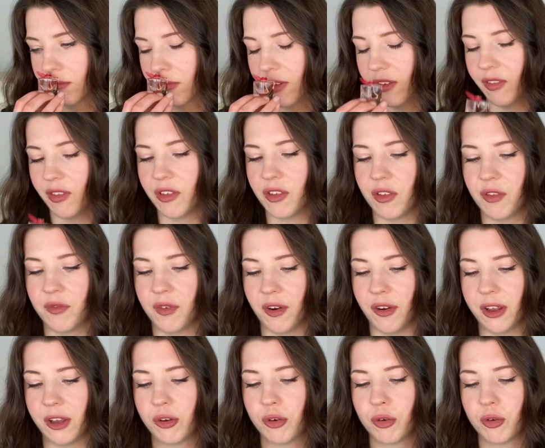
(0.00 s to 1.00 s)
This is
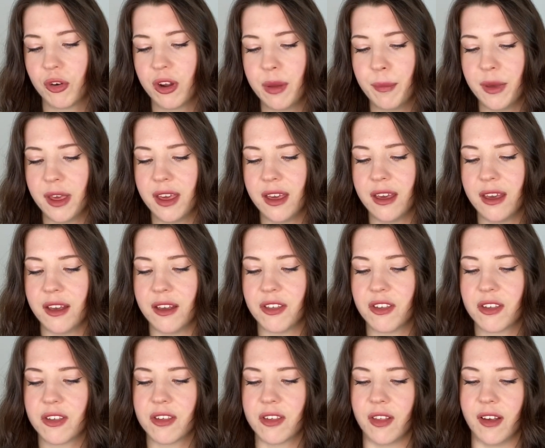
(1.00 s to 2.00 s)
very creamy, it's
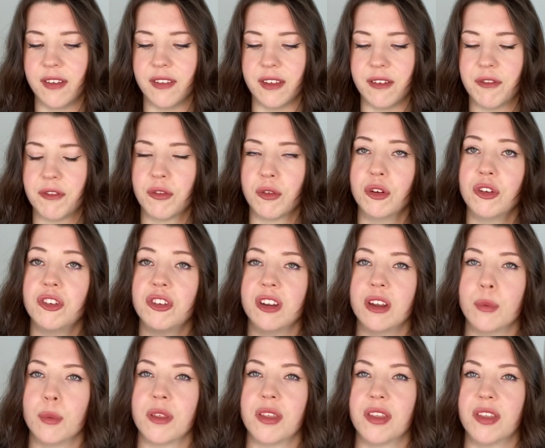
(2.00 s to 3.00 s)
slightly fruity
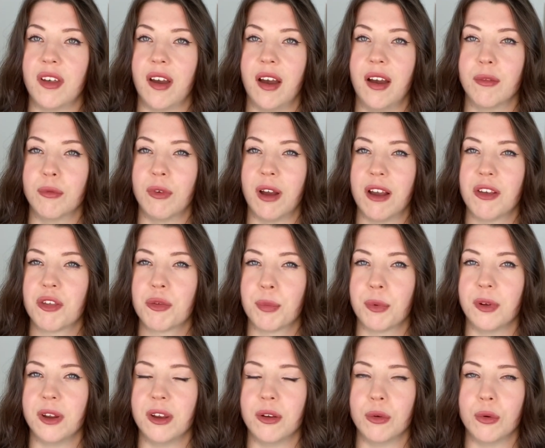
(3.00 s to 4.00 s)
with that
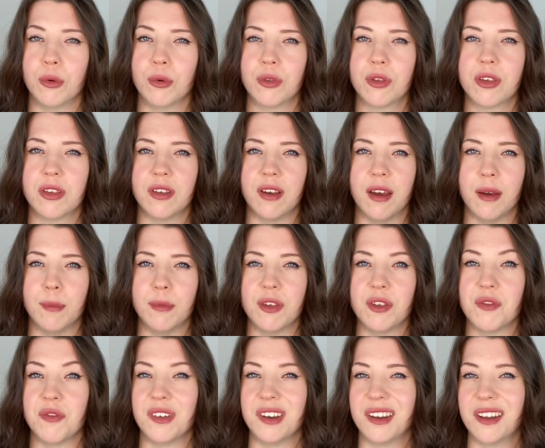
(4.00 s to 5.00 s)
raspberry note, um, it's
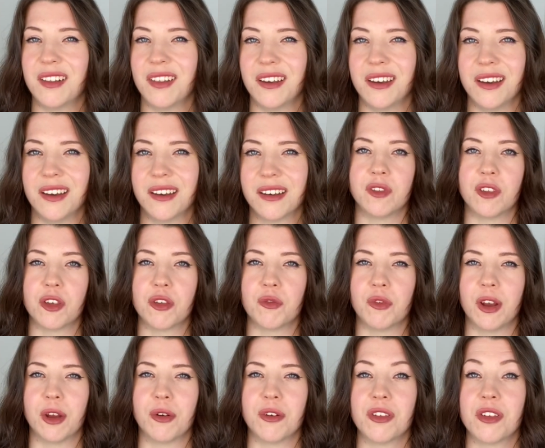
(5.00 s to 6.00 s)
vanillic. This
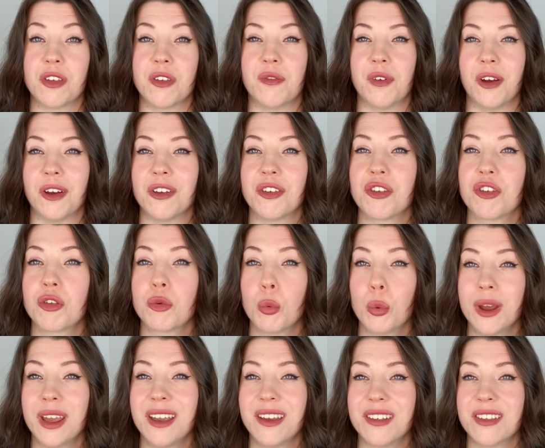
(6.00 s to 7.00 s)
fragrance is very
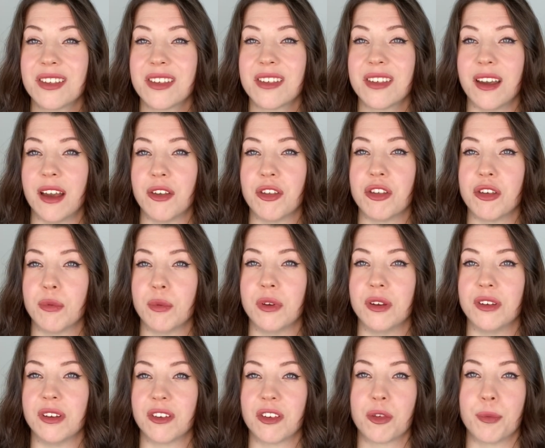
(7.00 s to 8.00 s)
sweet, as you
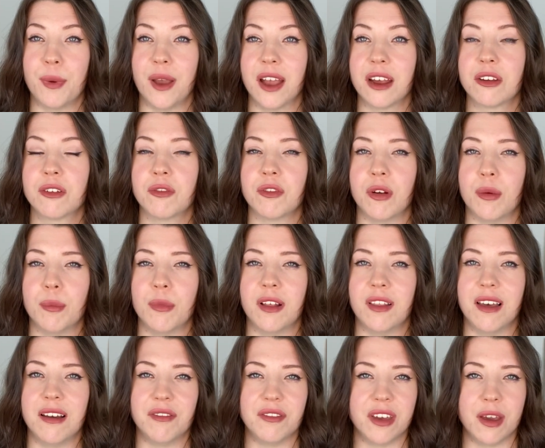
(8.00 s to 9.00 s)
would expect from a
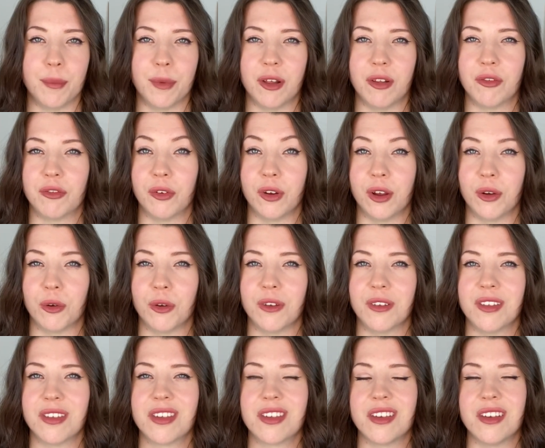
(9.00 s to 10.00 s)
La Belle
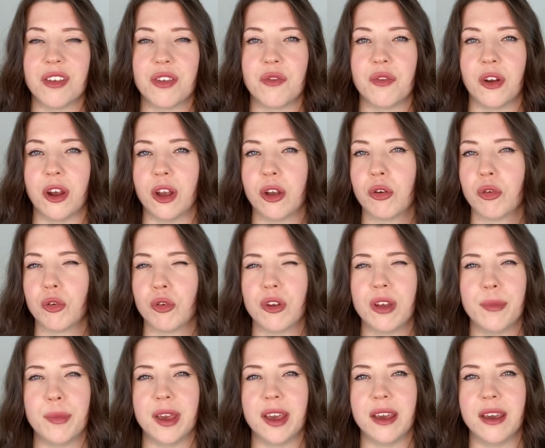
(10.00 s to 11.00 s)
fragrance. It's very
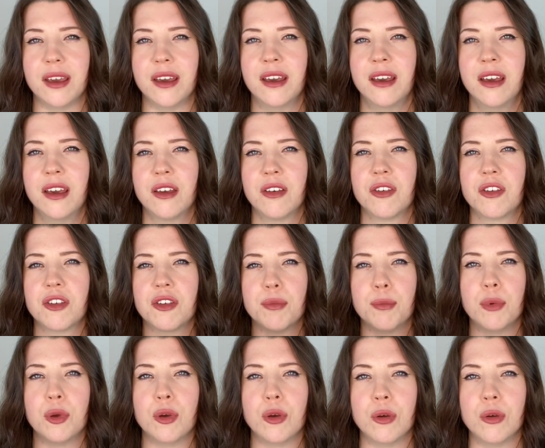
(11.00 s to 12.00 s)
creamy,
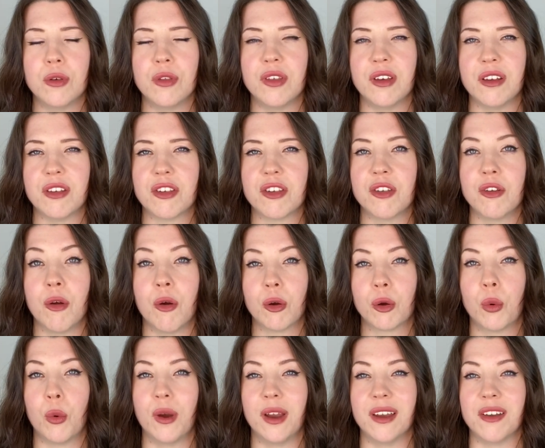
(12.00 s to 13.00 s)
smooth, it's not
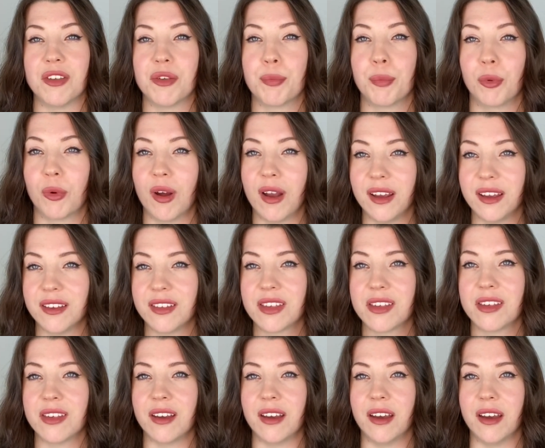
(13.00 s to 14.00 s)
quite as
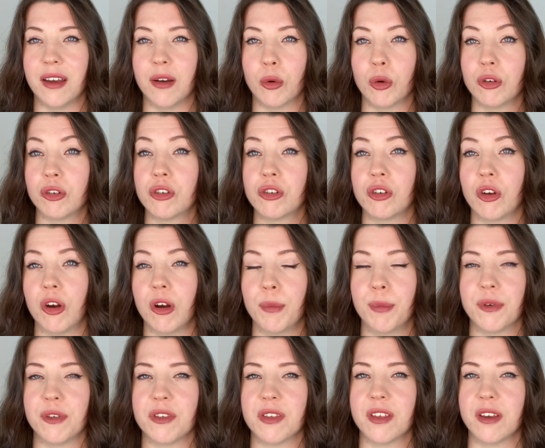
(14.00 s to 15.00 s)
bright uh, or sharp
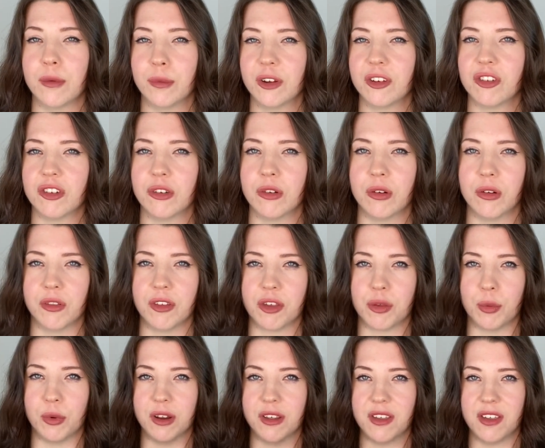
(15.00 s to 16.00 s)
as the original.
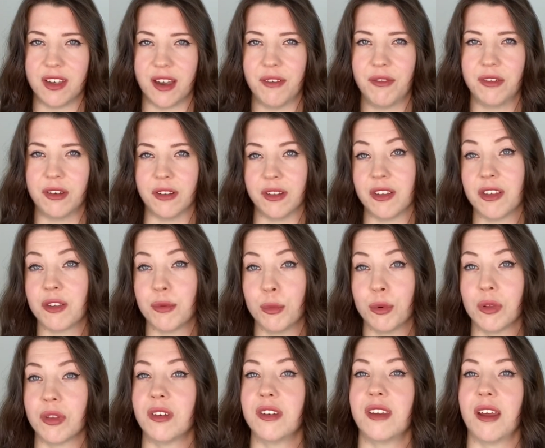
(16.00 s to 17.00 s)
This one is definitely
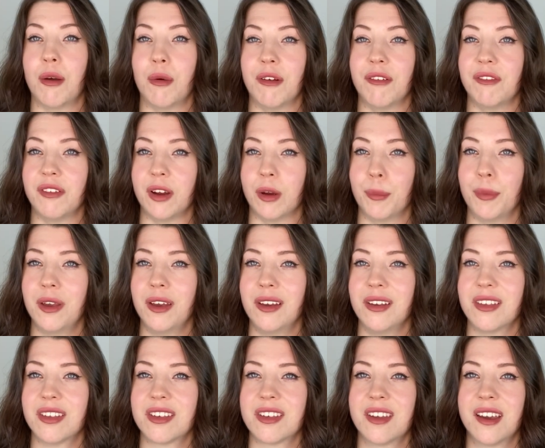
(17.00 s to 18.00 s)
smoothened out a fair
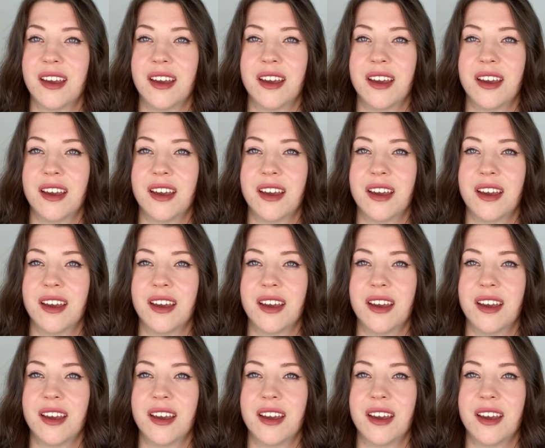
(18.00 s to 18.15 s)
bit.